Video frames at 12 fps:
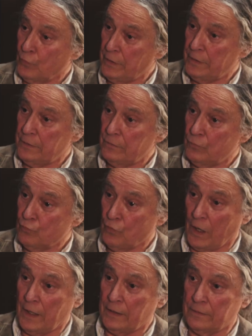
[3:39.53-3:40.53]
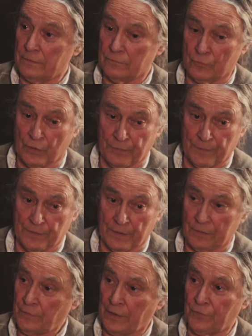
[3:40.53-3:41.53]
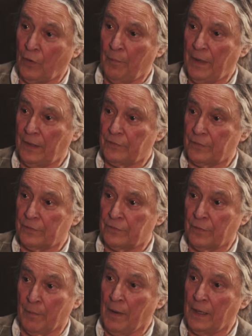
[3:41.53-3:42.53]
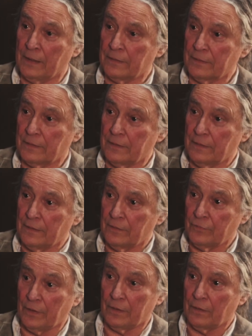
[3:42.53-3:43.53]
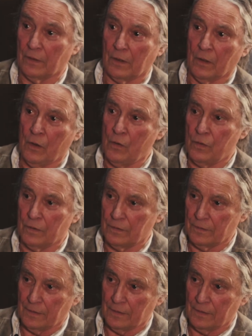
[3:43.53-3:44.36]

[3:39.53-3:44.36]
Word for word: read, write, arithmetic. That's all magic to the mm-hmm. mind. It's like, oh,